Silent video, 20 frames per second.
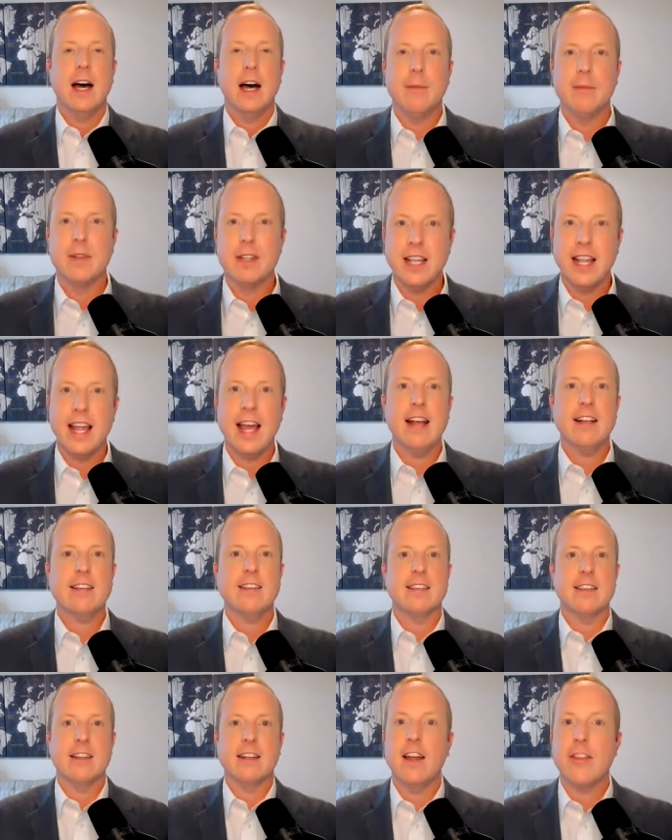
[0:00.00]
Um, Les
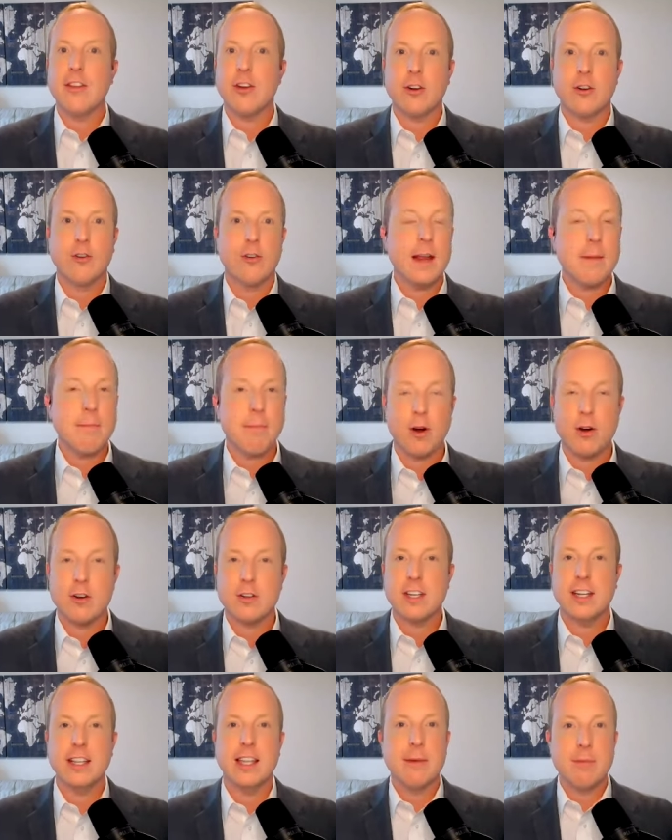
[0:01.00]
is another great
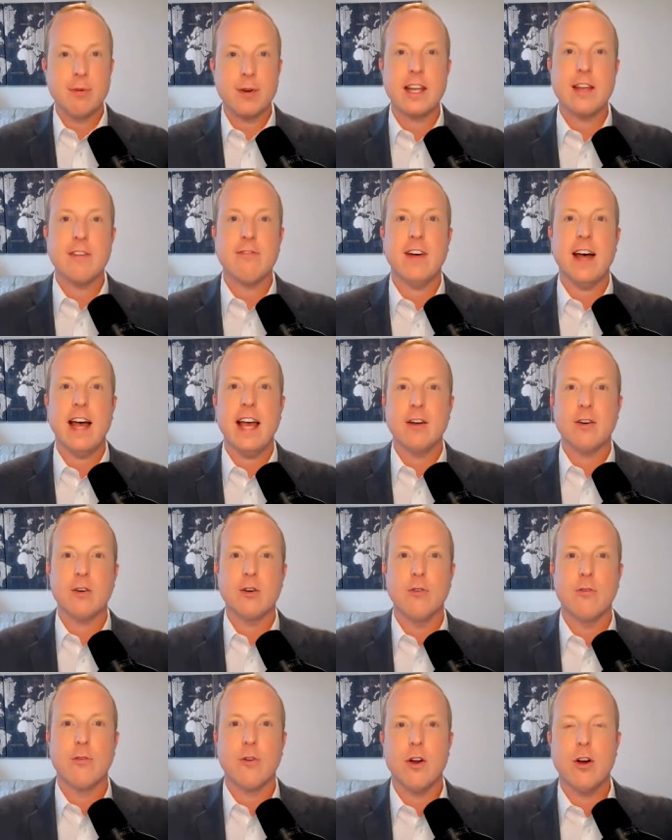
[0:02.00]
person, liberty fighter
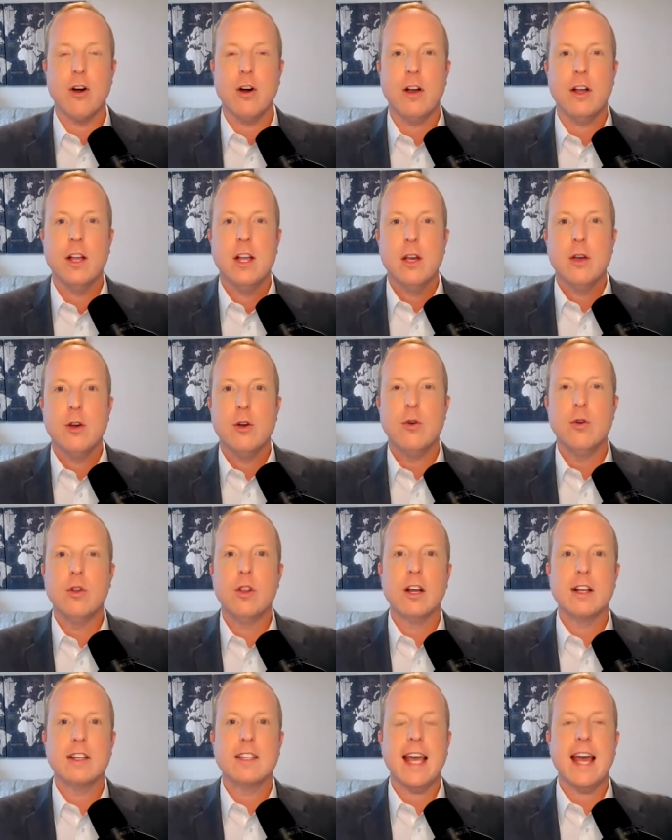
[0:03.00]
overall, who
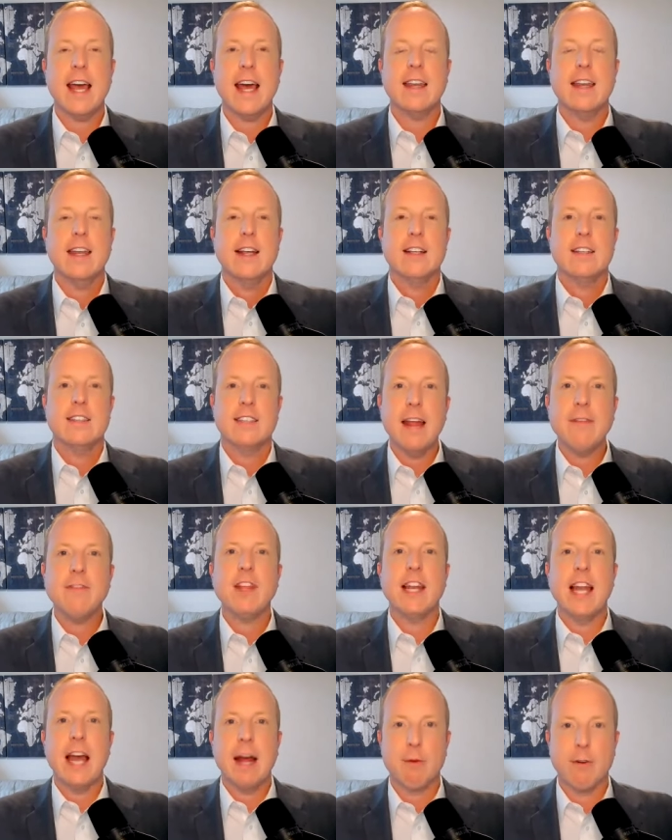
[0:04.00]
looks at
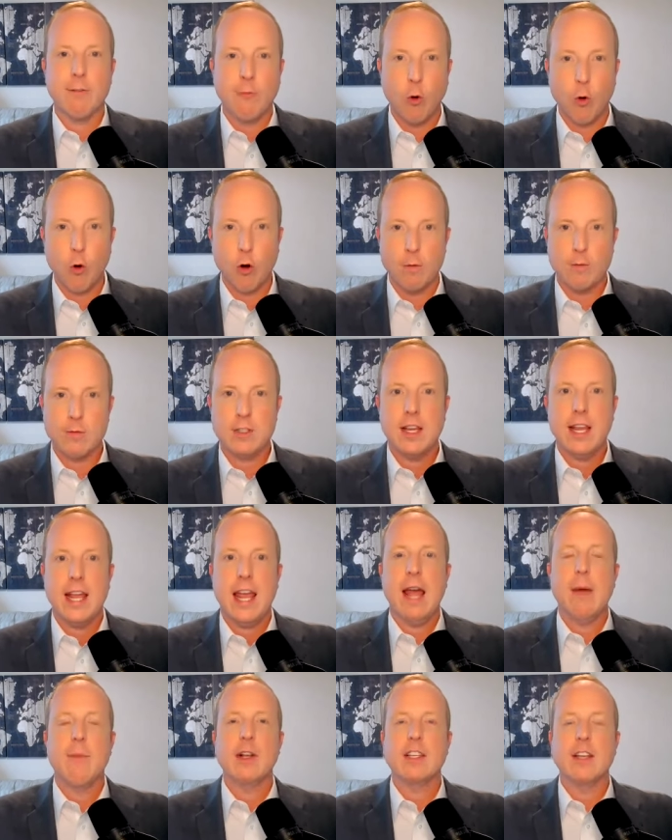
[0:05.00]
safety net reforms.
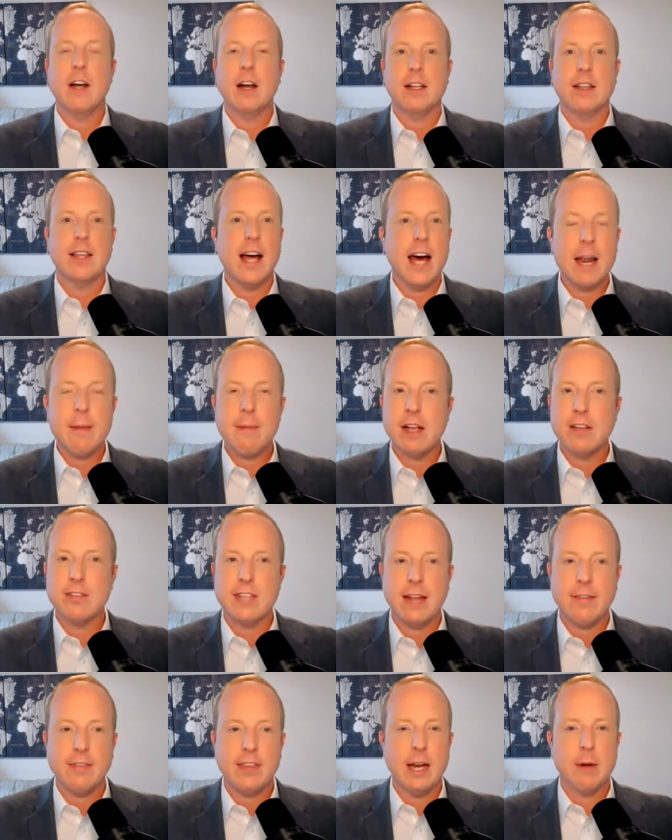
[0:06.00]
And we talk a lot about
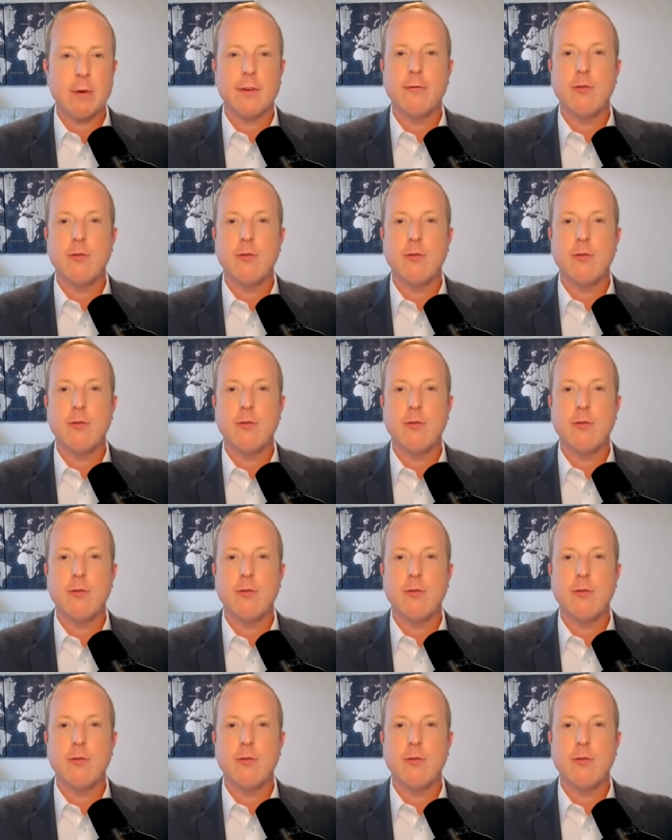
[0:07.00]
safety net